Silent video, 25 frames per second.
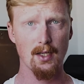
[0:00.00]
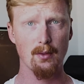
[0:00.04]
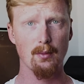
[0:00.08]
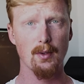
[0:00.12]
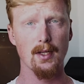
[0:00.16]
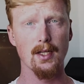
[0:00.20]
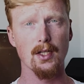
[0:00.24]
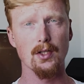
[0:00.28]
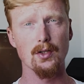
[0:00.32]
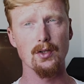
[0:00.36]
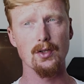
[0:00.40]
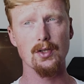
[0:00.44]

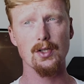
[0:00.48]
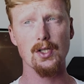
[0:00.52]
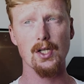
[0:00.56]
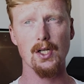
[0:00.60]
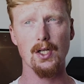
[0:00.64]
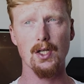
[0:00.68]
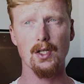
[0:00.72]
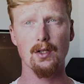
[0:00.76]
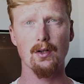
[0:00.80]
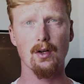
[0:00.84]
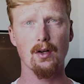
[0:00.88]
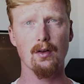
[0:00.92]
where you can just
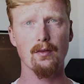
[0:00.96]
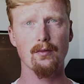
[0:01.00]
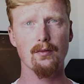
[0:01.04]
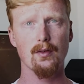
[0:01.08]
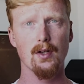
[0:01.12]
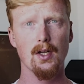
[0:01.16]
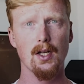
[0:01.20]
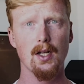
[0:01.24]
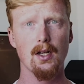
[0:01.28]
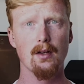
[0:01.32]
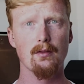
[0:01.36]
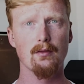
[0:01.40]
turn off
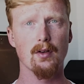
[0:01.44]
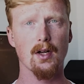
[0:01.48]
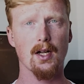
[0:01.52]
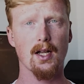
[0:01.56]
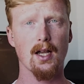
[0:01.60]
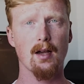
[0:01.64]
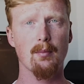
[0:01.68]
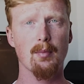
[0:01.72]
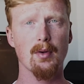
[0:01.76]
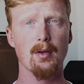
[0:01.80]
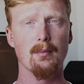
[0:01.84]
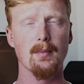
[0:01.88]
for a
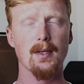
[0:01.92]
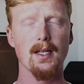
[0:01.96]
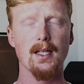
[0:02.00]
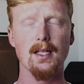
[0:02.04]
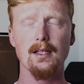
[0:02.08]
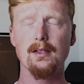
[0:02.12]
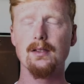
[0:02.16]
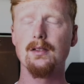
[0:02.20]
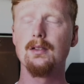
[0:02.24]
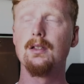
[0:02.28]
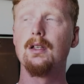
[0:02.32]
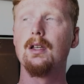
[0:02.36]
couple of
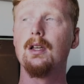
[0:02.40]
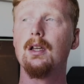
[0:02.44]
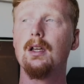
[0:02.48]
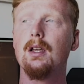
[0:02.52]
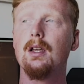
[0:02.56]
minutes,